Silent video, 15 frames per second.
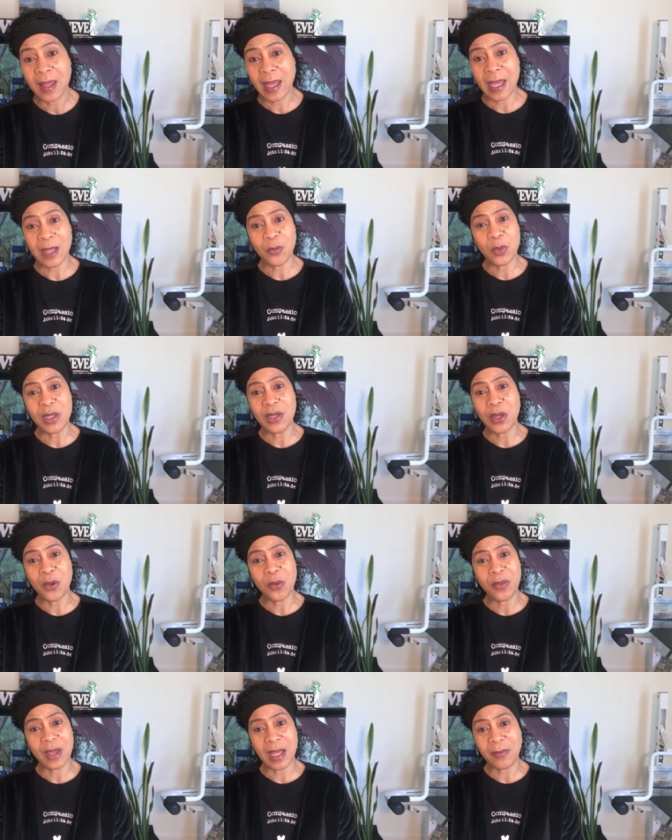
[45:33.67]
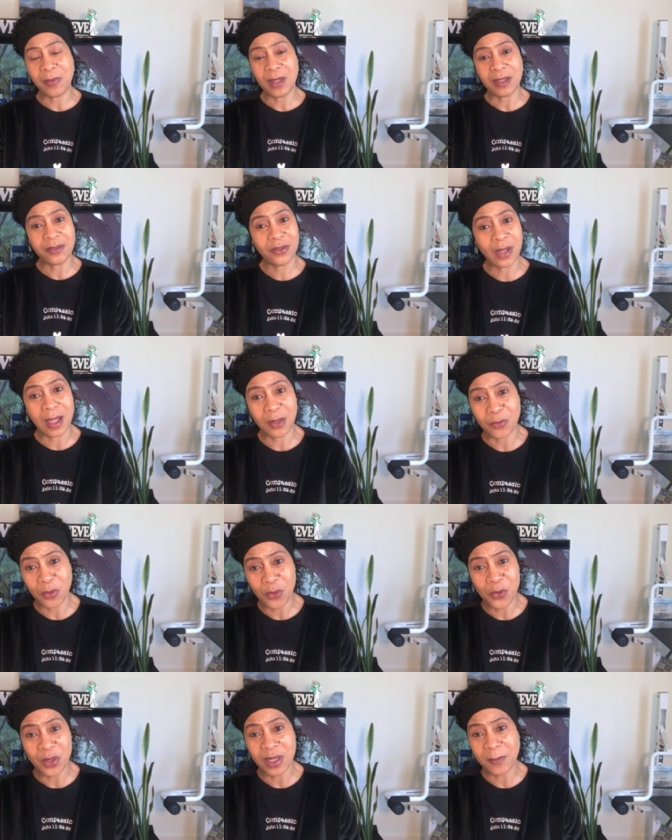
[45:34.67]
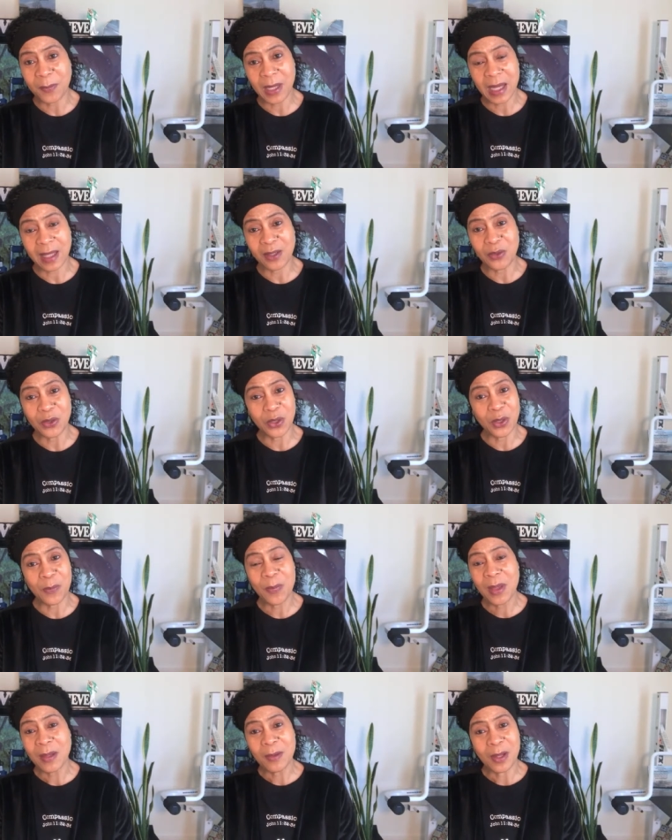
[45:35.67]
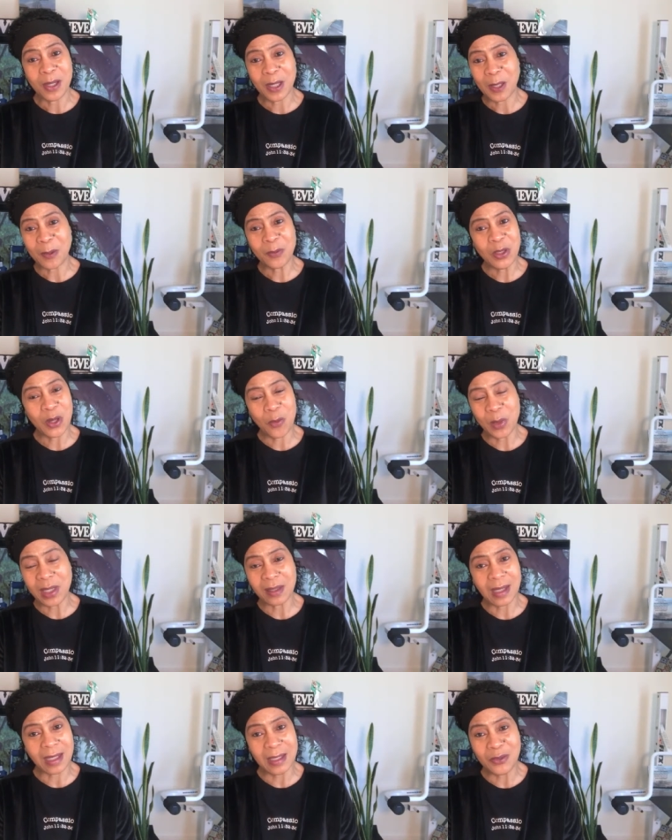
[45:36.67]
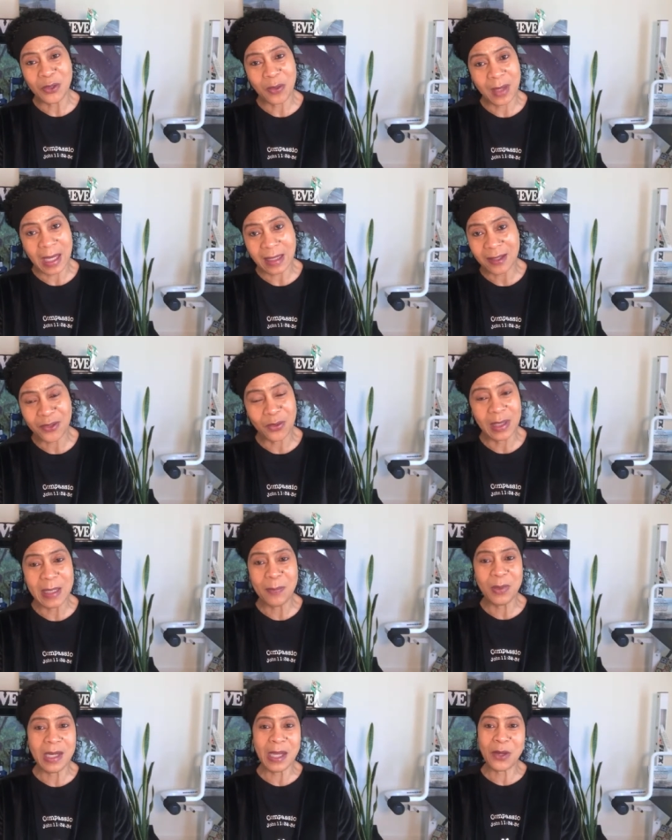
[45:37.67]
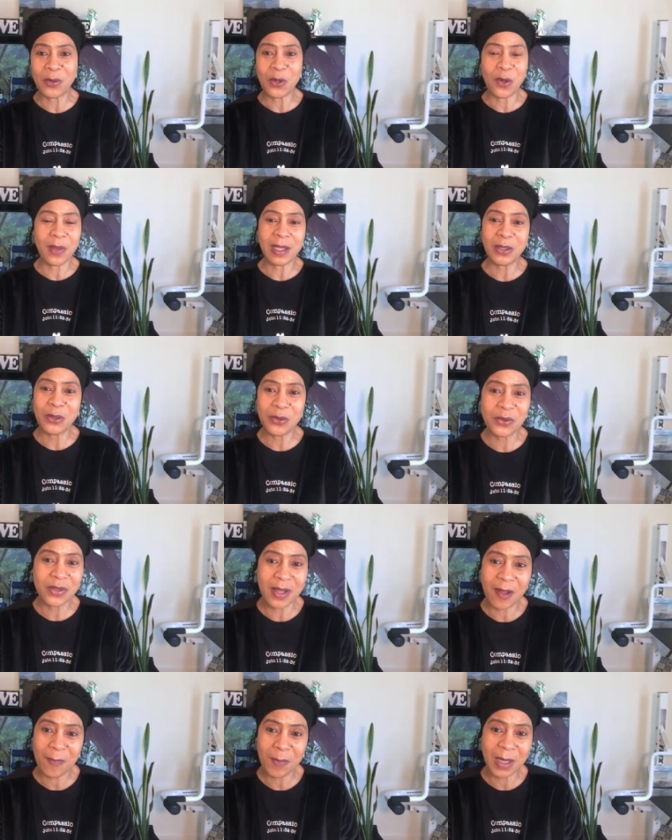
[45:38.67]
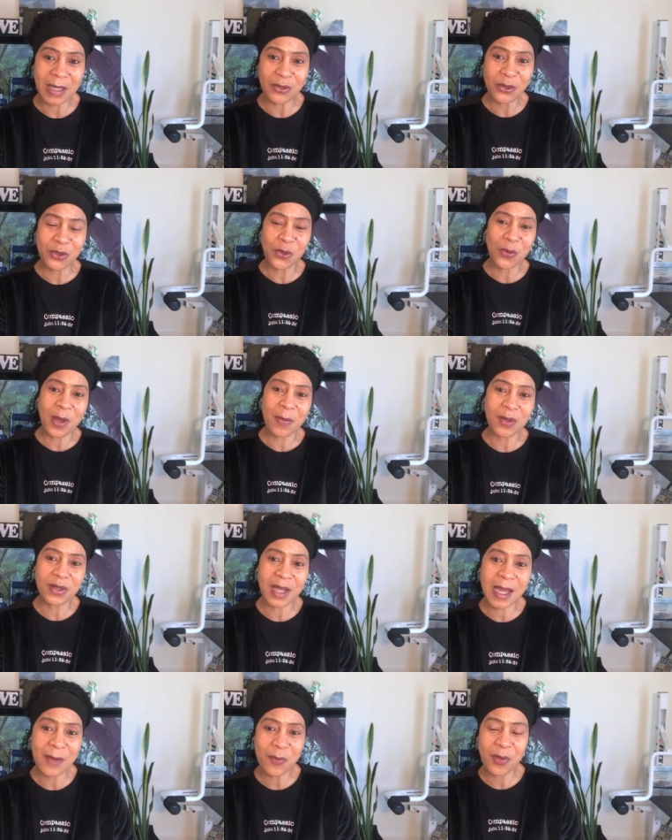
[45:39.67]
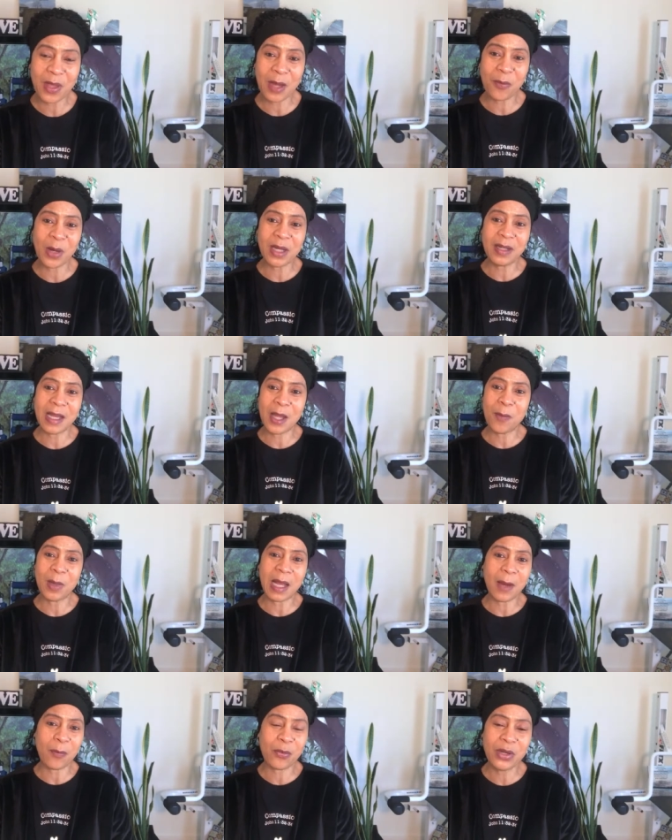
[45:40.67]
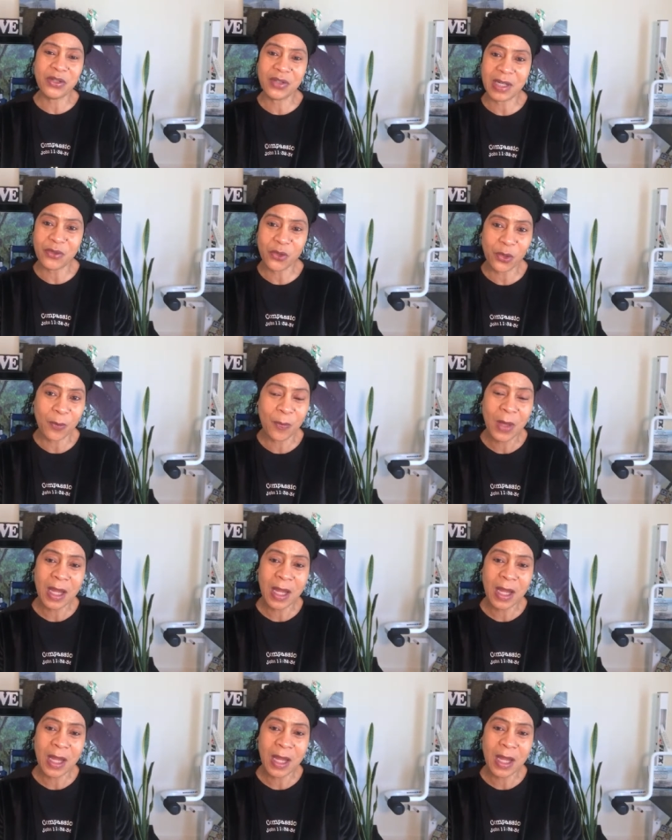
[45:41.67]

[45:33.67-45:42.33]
And we know that this Gregorian calendar, you know, we could get into that. It's leap year and all that good stuff, but I just don't have the time for that right now. But I appreciate your